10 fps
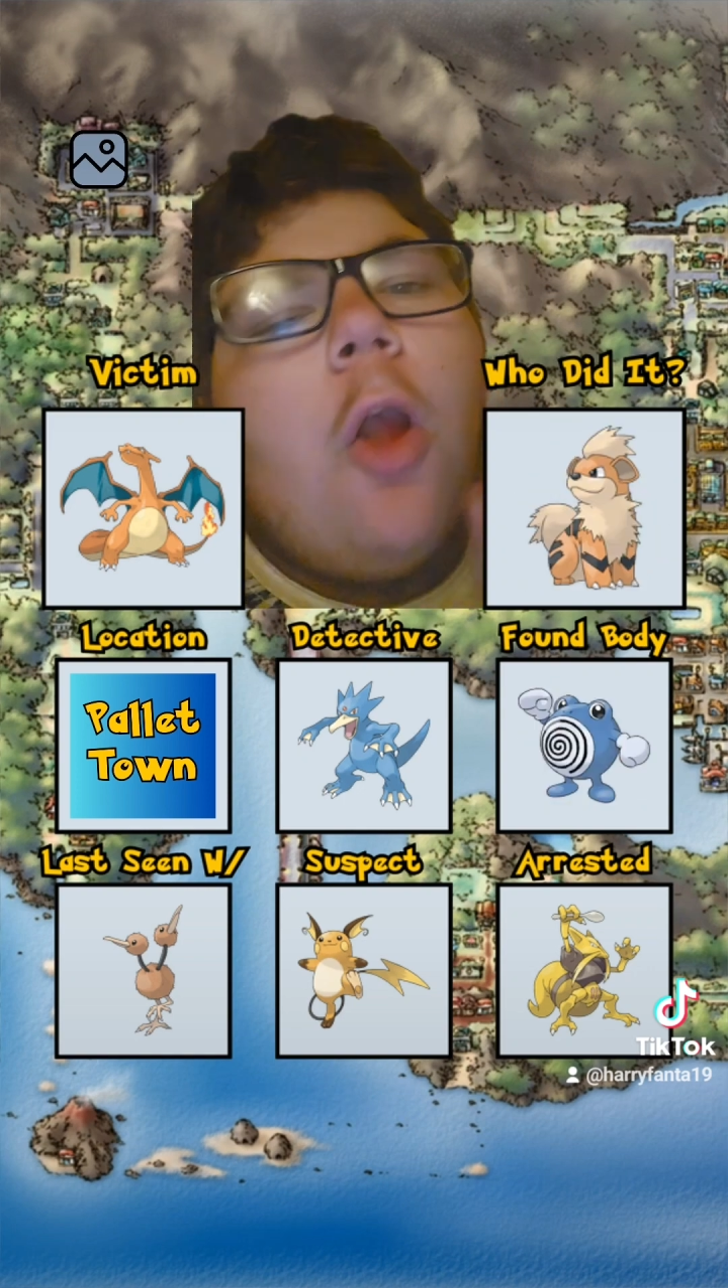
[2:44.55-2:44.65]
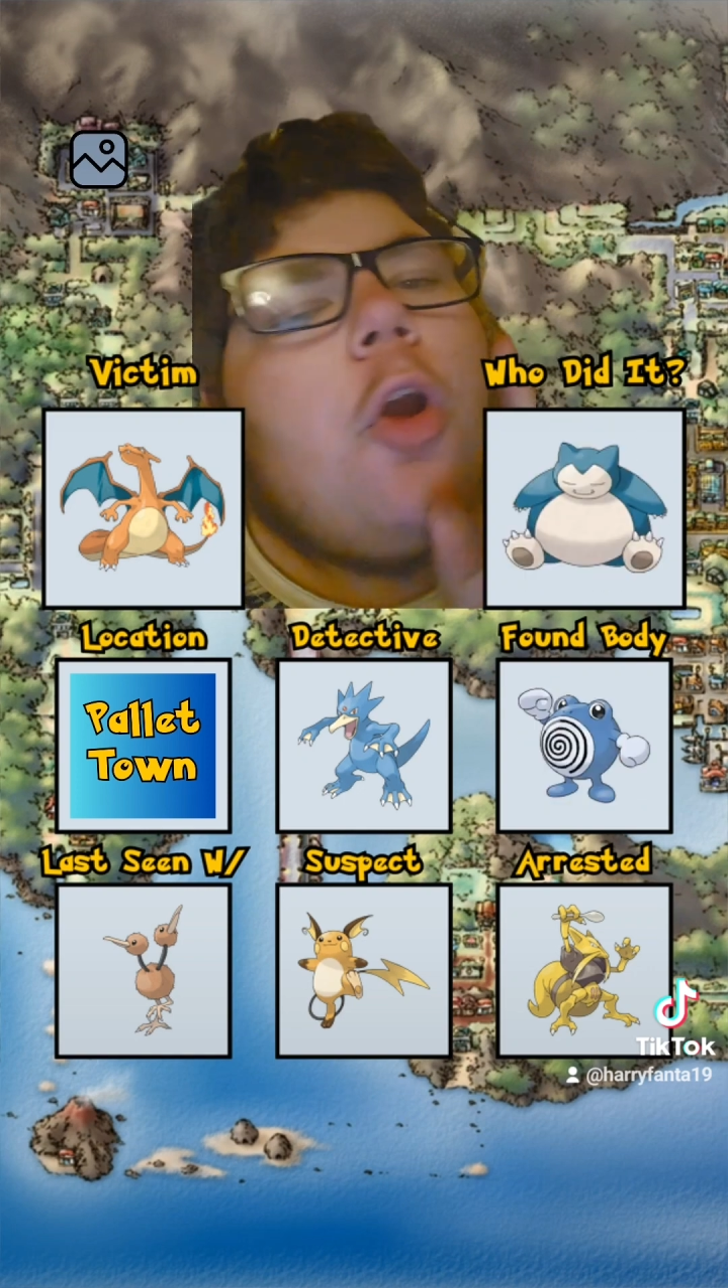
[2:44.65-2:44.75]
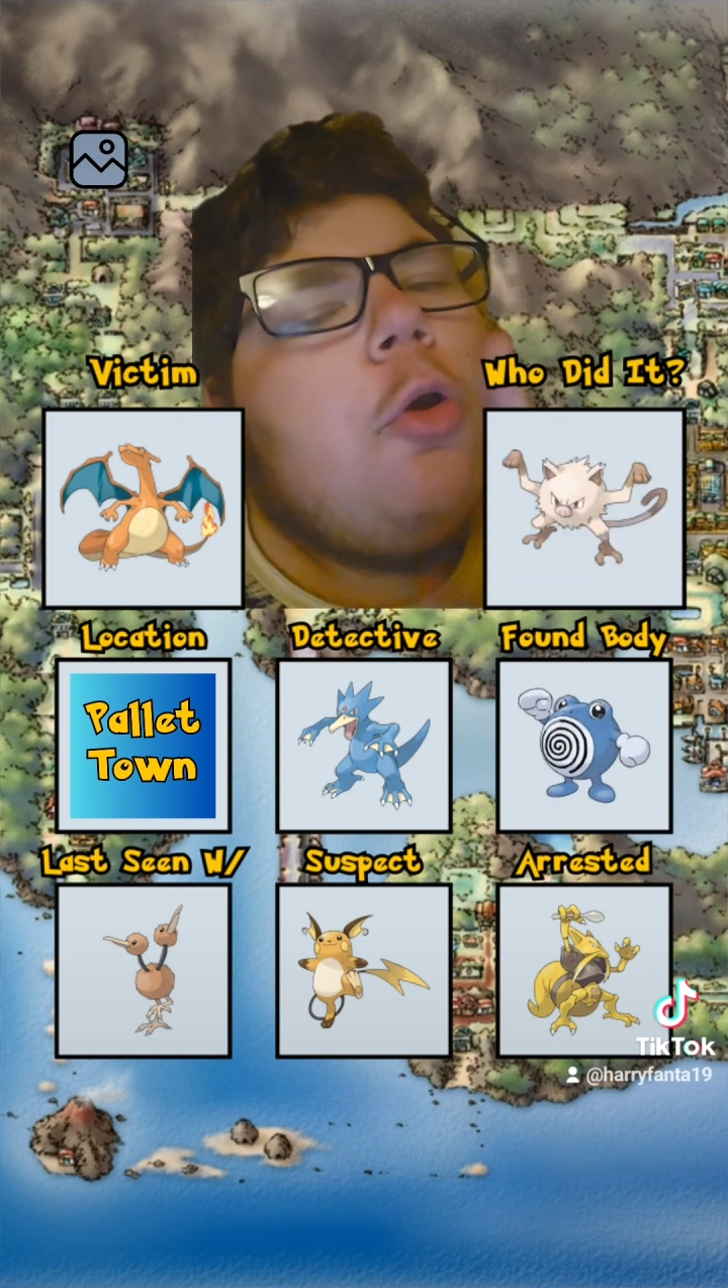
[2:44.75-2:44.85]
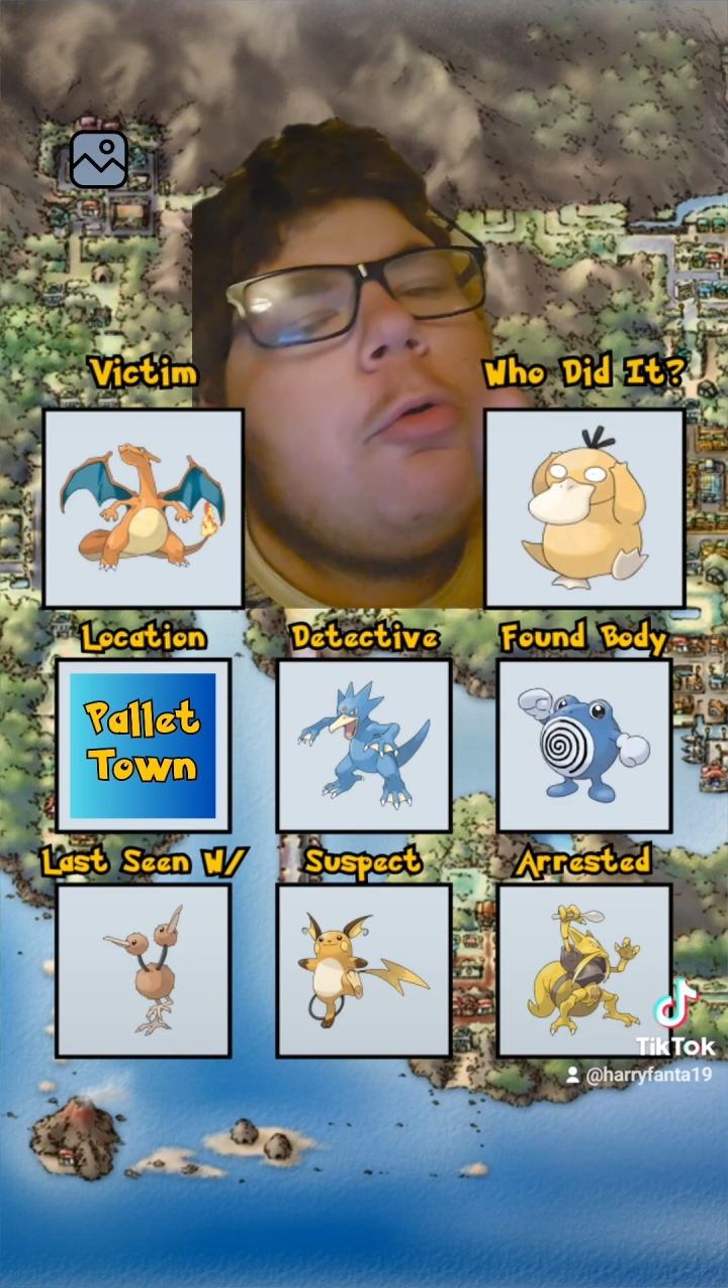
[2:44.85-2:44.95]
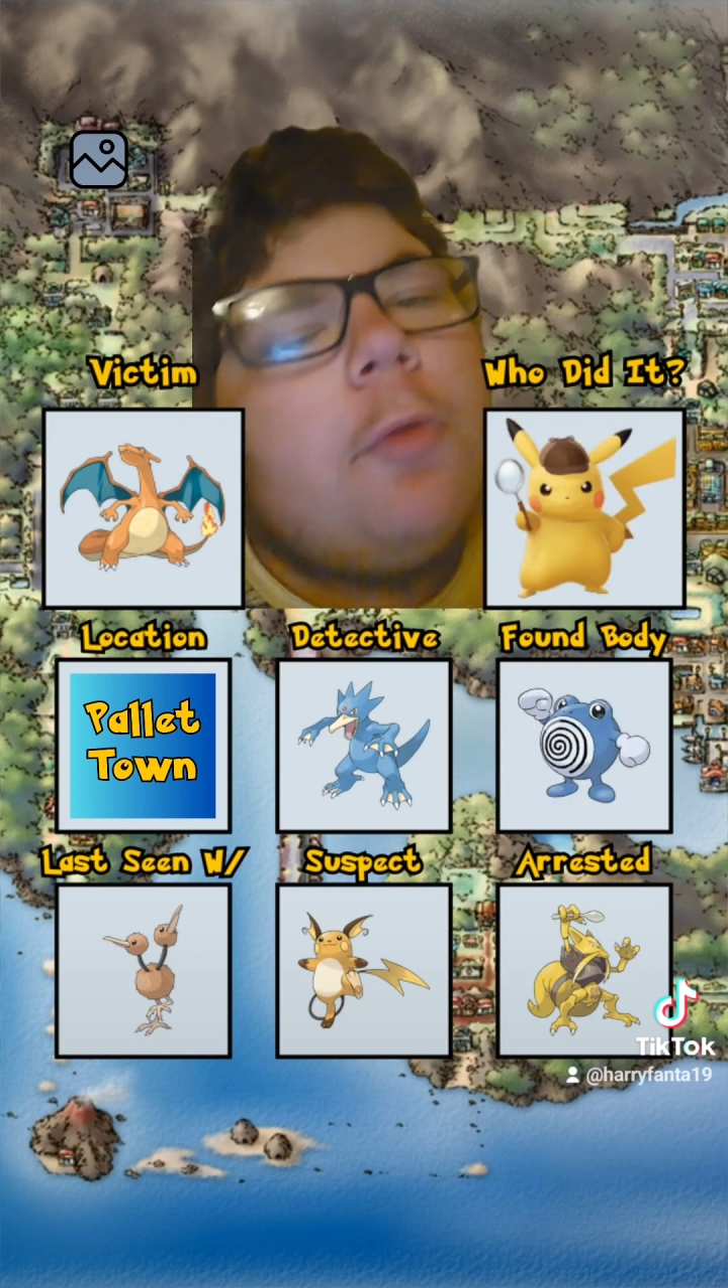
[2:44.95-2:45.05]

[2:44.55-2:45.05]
Who